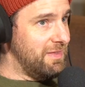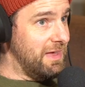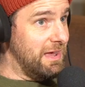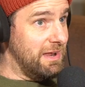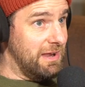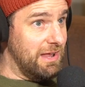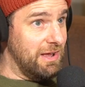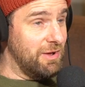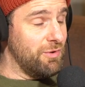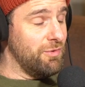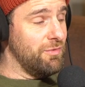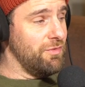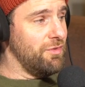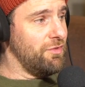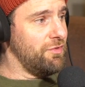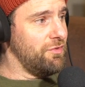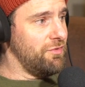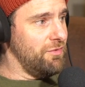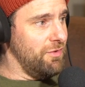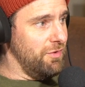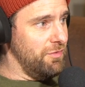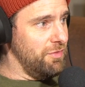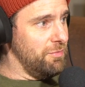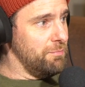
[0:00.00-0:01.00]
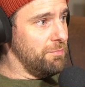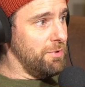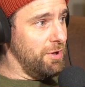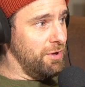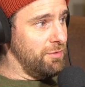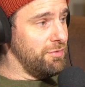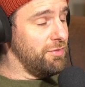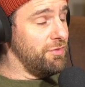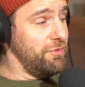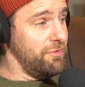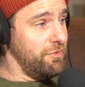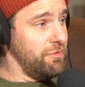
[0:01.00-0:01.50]
head angle on
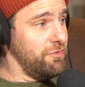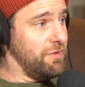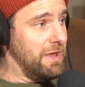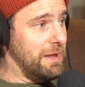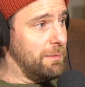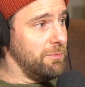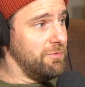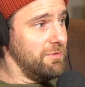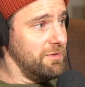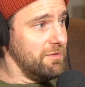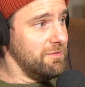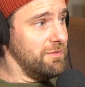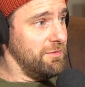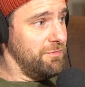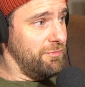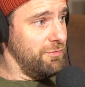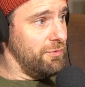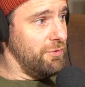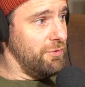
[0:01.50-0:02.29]
both is the same, 64.